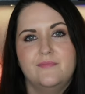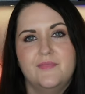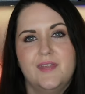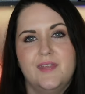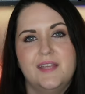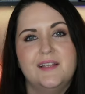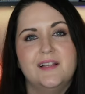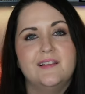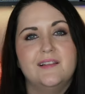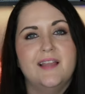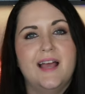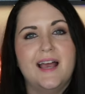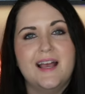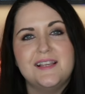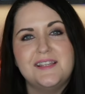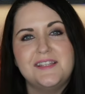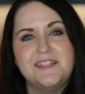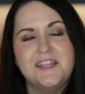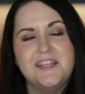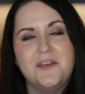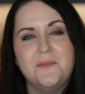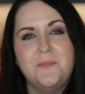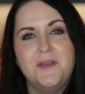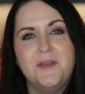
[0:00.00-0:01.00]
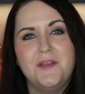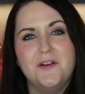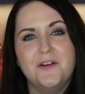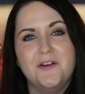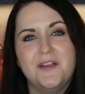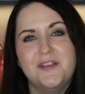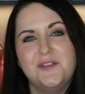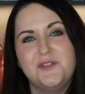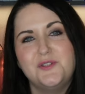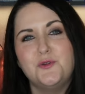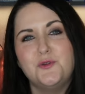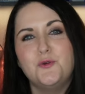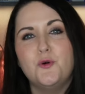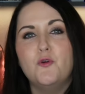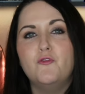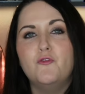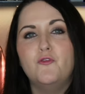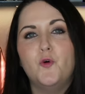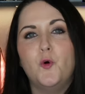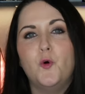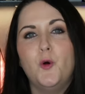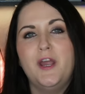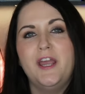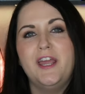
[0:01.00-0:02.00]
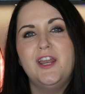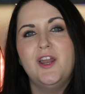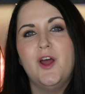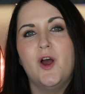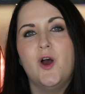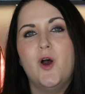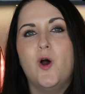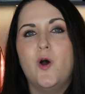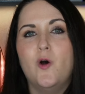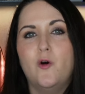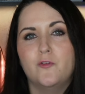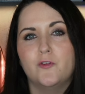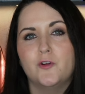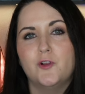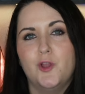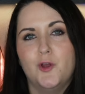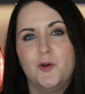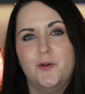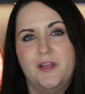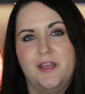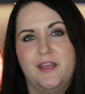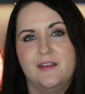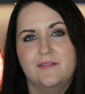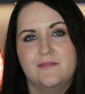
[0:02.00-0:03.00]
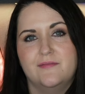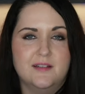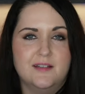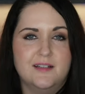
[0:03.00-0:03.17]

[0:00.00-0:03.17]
And the last tip here is to avoid overloading.